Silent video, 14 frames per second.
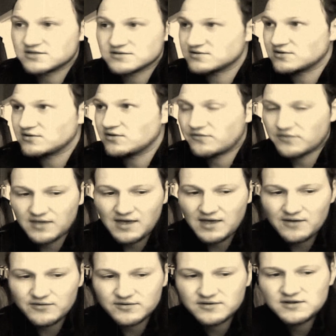There's nothing
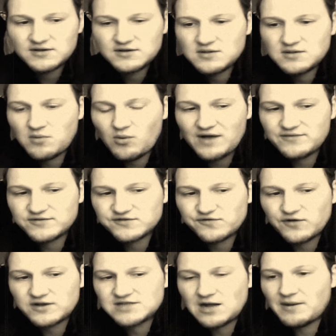there, and my wife was
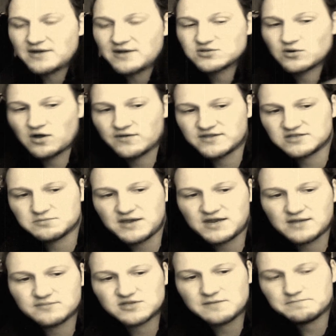freaked out about it. So I got these
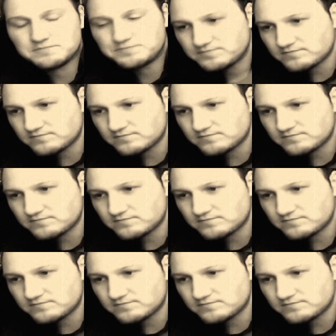mediums in.